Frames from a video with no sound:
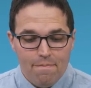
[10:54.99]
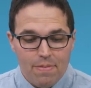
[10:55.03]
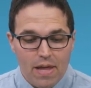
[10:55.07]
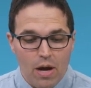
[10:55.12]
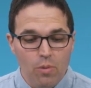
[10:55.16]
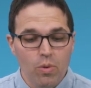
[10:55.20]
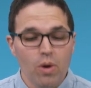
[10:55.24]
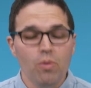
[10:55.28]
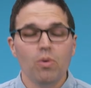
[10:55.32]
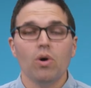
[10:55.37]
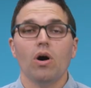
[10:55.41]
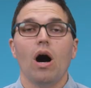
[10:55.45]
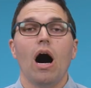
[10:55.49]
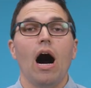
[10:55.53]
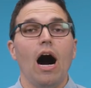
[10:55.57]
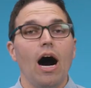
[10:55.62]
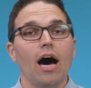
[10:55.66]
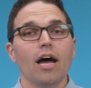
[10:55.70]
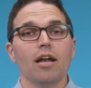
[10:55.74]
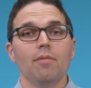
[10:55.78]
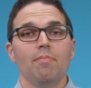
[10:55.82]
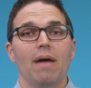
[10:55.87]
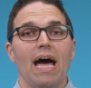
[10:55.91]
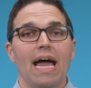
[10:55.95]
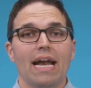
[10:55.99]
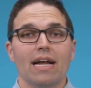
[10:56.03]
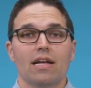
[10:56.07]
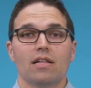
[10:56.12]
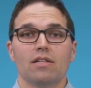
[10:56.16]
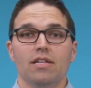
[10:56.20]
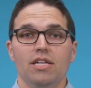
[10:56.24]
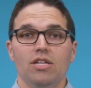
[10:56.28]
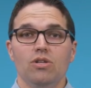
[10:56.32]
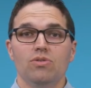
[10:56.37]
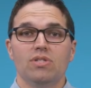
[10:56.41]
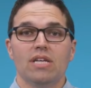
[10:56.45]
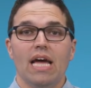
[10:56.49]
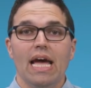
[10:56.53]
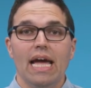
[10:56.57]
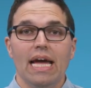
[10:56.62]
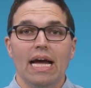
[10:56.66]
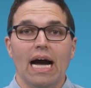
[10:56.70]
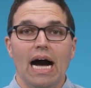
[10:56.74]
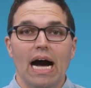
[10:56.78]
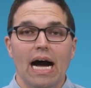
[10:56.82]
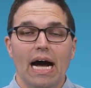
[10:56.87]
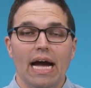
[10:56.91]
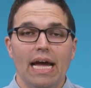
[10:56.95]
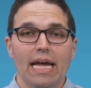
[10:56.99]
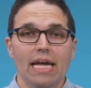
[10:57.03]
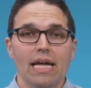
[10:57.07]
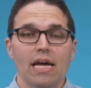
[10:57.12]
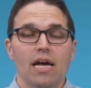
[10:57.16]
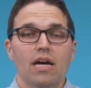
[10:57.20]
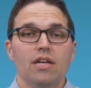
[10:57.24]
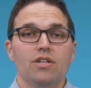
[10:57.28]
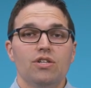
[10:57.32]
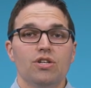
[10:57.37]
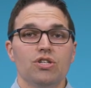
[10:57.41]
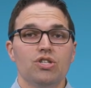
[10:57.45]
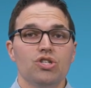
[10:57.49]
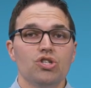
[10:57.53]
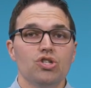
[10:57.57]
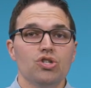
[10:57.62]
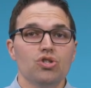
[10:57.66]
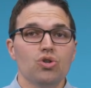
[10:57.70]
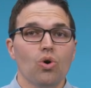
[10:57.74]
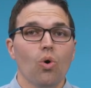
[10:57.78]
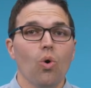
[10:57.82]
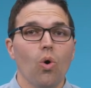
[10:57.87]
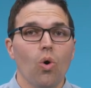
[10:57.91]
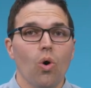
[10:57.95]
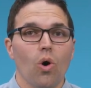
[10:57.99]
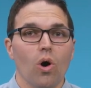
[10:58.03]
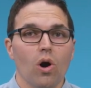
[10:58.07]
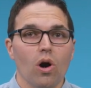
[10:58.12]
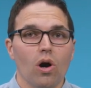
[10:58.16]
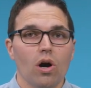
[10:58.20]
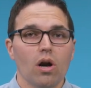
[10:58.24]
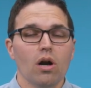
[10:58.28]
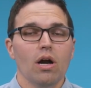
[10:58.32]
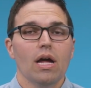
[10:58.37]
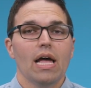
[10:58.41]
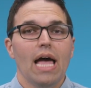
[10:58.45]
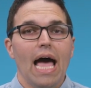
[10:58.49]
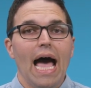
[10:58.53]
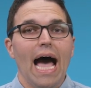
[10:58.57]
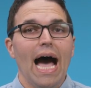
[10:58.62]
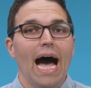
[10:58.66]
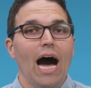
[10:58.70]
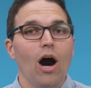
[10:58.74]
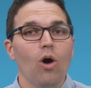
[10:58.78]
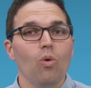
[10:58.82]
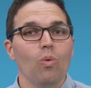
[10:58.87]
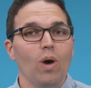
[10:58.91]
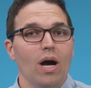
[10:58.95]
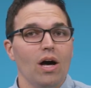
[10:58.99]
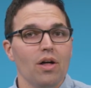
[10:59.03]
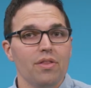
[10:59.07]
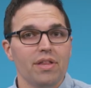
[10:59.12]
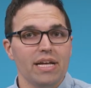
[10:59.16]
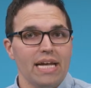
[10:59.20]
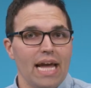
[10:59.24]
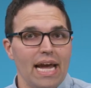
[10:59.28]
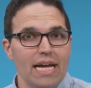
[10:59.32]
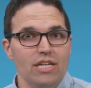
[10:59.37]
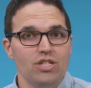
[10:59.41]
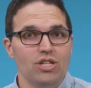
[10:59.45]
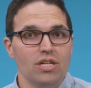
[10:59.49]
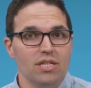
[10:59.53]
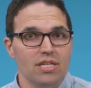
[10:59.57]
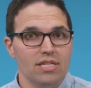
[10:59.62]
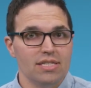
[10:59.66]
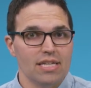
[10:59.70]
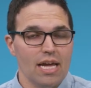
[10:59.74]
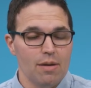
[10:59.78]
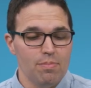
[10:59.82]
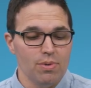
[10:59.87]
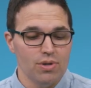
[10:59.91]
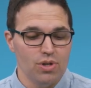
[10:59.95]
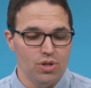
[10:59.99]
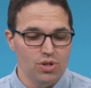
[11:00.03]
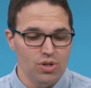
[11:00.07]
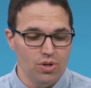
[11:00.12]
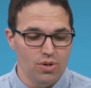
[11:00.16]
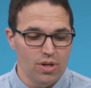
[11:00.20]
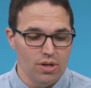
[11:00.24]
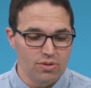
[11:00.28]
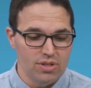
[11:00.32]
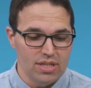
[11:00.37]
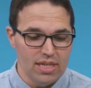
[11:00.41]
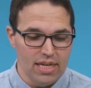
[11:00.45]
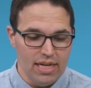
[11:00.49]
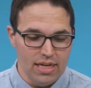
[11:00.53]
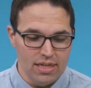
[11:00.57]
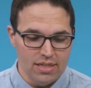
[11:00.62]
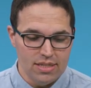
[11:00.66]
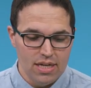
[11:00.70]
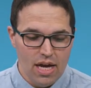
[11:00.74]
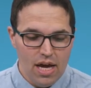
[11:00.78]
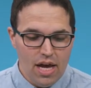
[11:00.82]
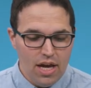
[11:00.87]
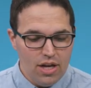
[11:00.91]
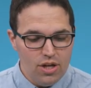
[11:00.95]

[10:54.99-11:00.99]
And we will automatically use A I to score how well the agent is able to do those things.